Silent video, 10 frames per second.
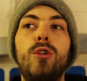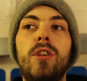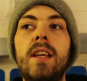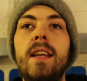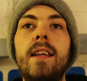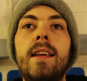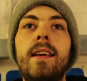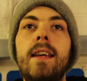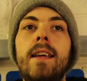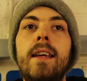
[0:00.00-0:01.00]

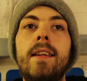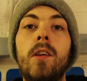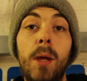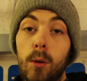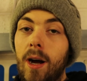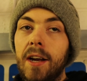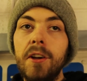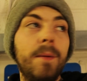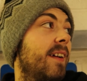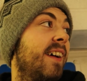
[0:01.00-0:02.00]
She's a bit
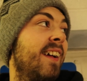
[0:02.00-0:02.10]
wider.